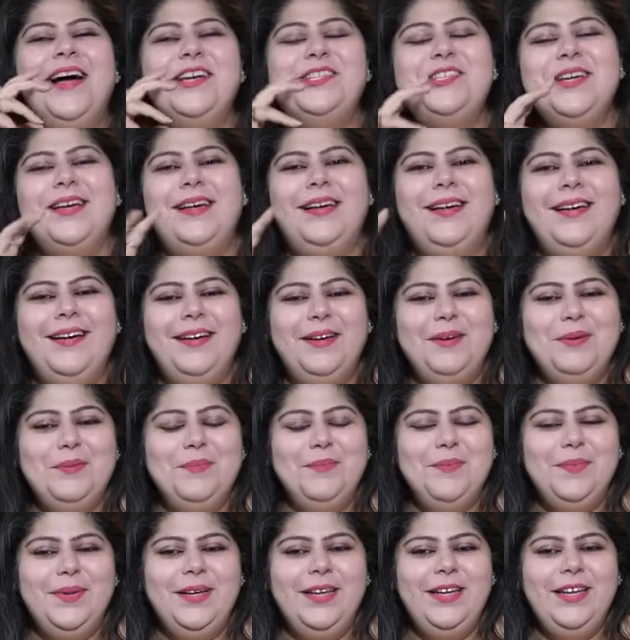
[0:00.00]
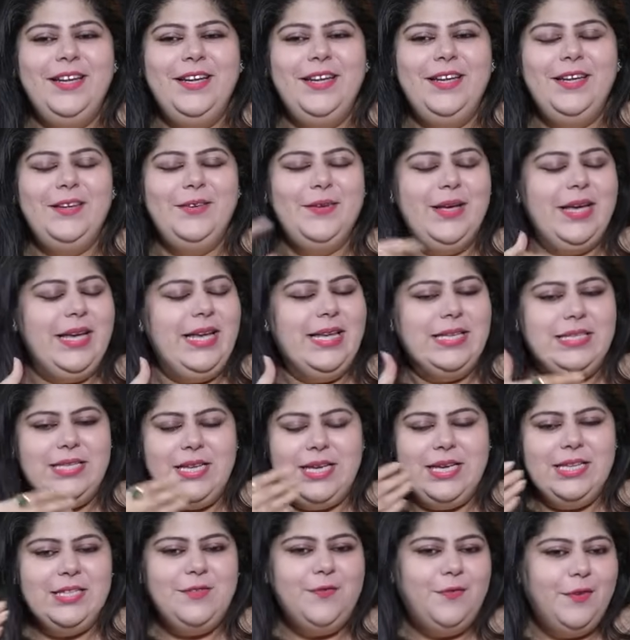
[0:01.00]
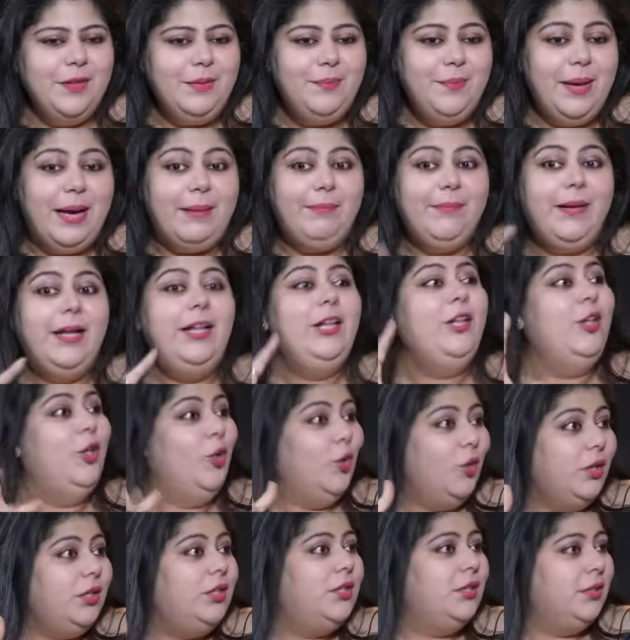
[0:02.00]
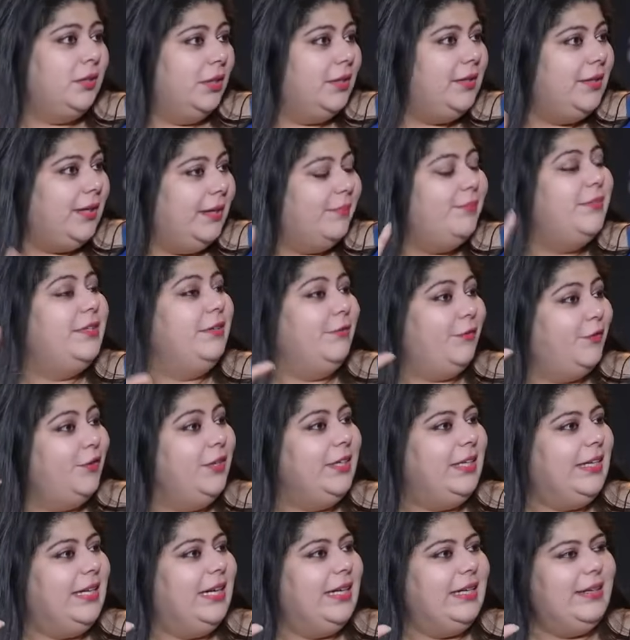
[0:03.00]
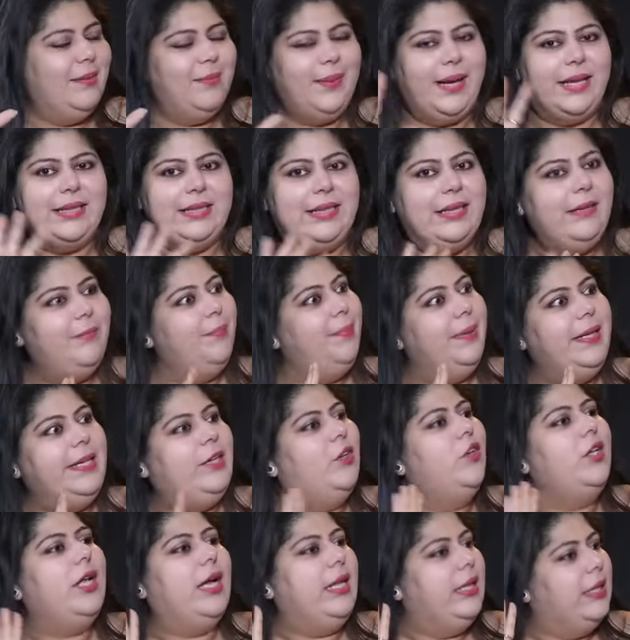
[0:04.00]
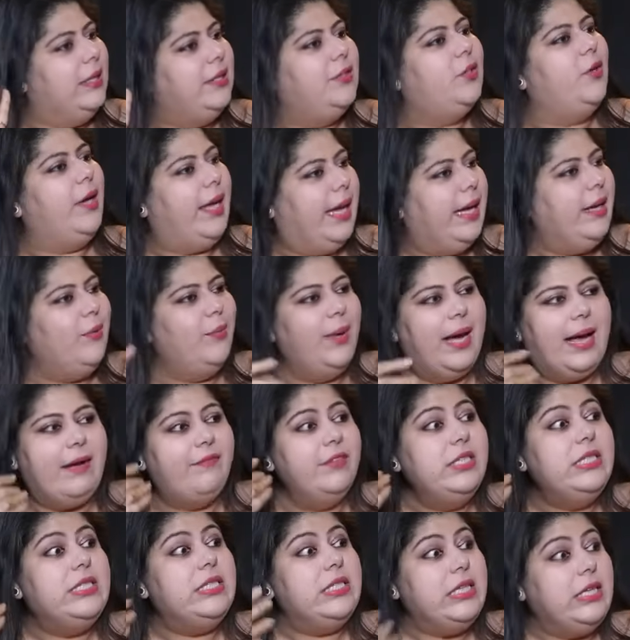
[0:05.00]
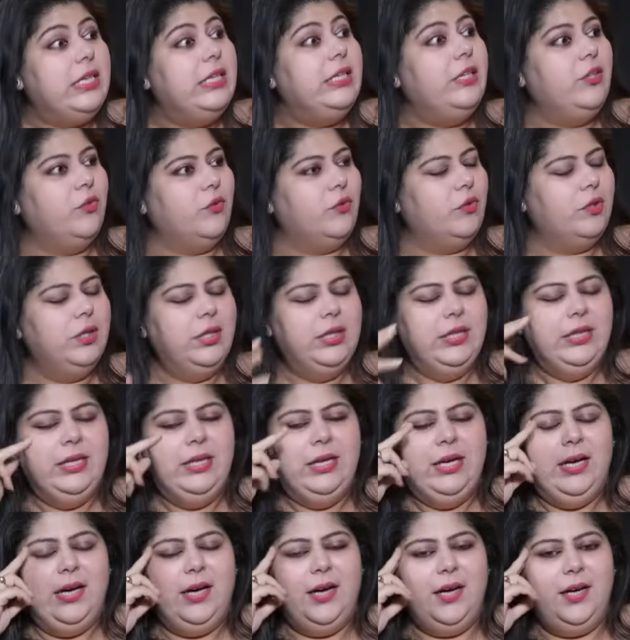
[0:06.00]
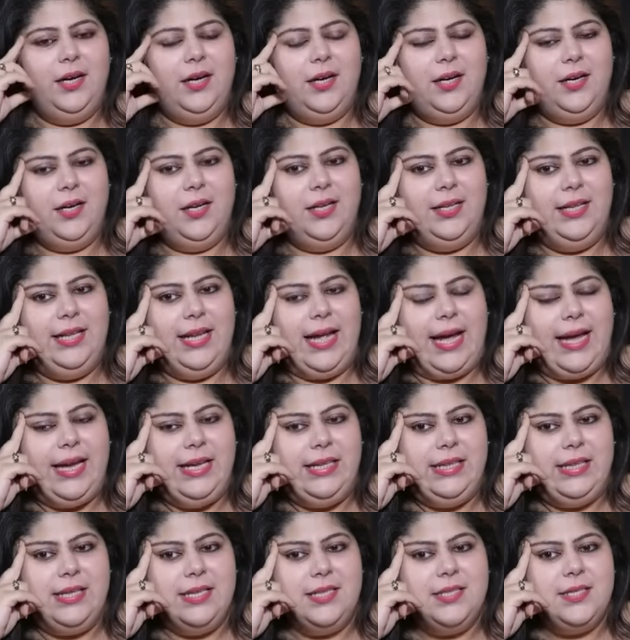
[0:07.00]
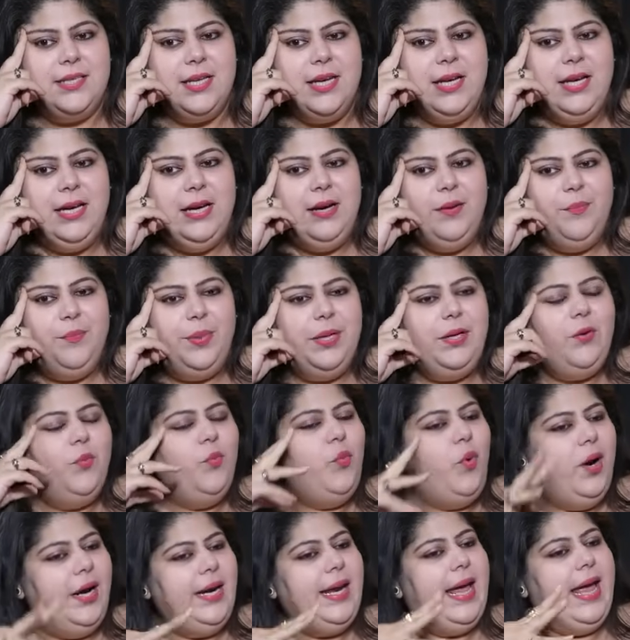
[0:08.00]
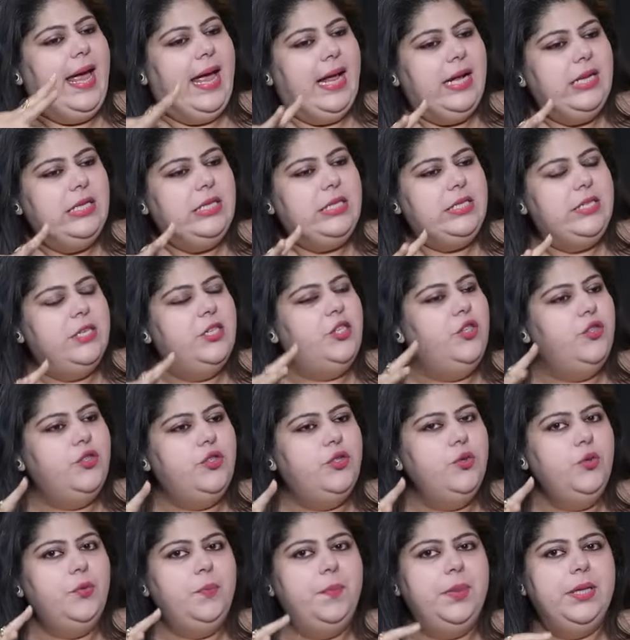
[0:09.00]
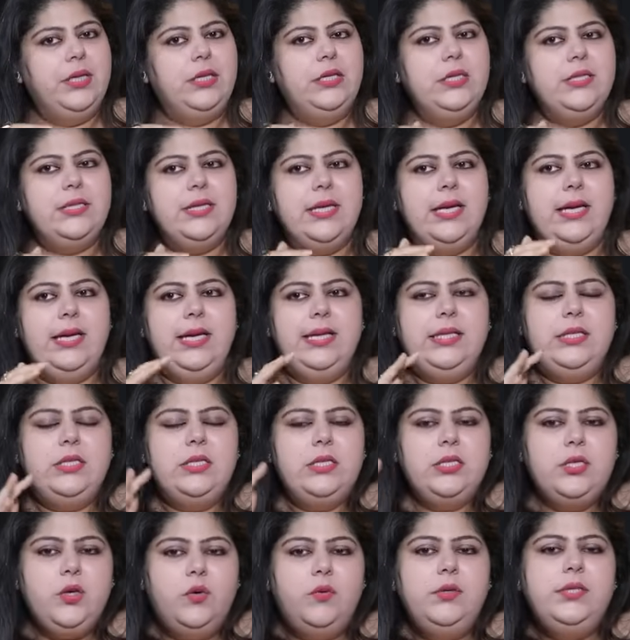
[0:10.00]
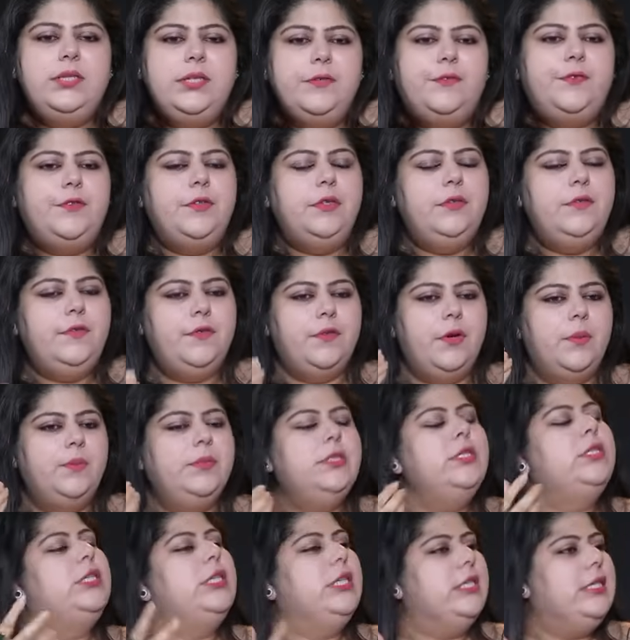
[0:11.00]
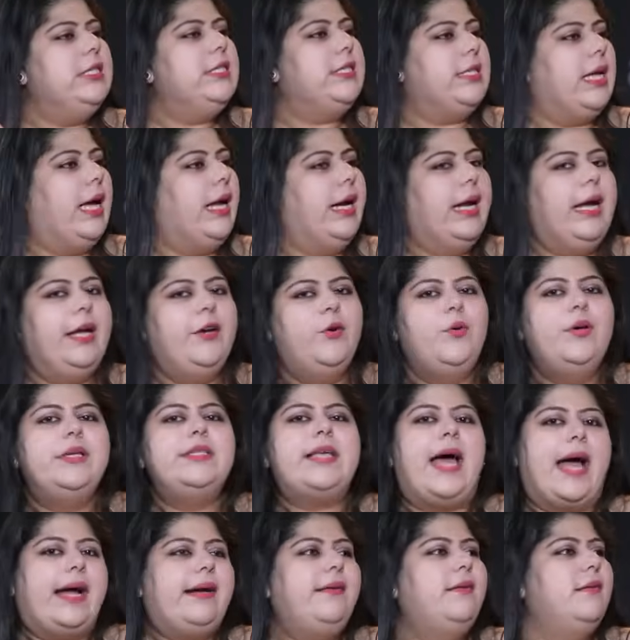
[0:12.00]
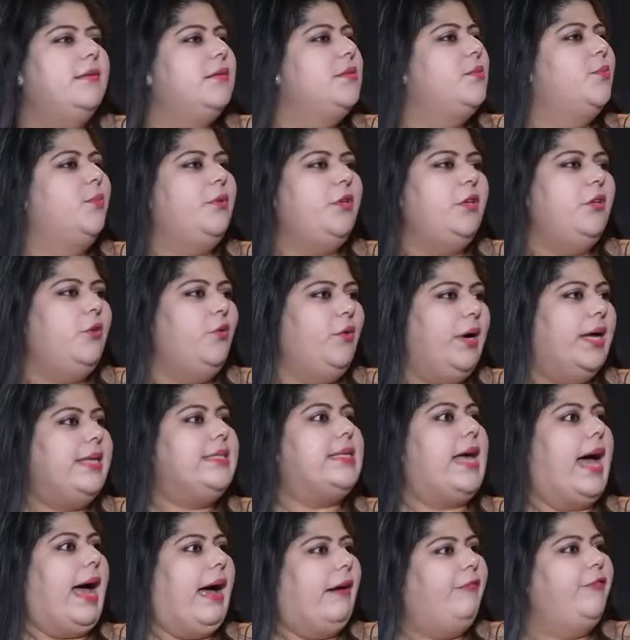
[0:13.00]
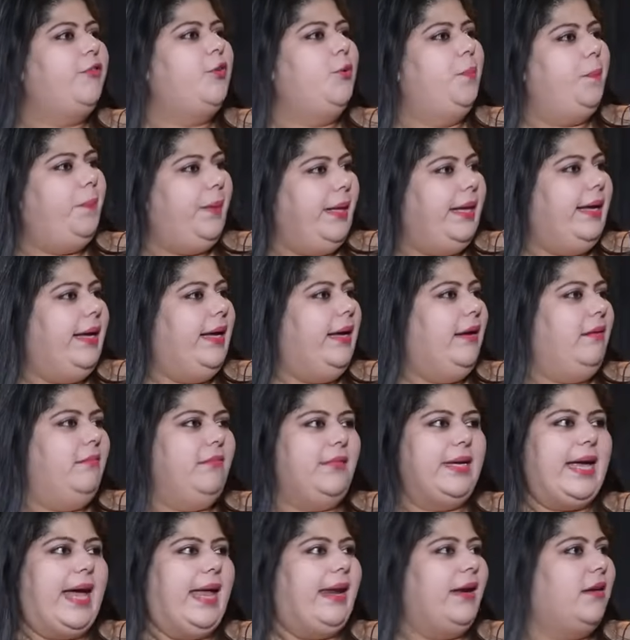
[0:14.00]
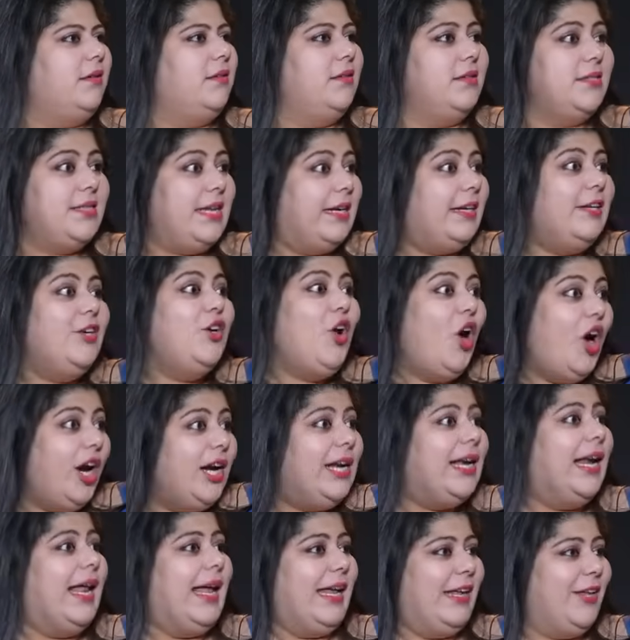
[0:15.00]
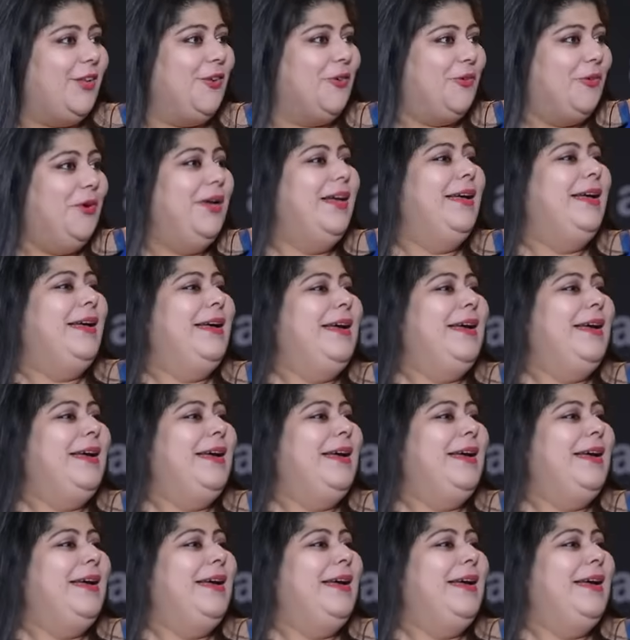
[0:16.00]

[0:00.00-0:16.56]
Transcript: Acha, um, is is film mein aapka look, I'm different ki agar baat karein, bilkul alag to hai. We haven't Fully. Seen you uh, like this. But what else did you do? Because it's so different from the real Sara. I know as actors, you guys have to play characters that are not like you.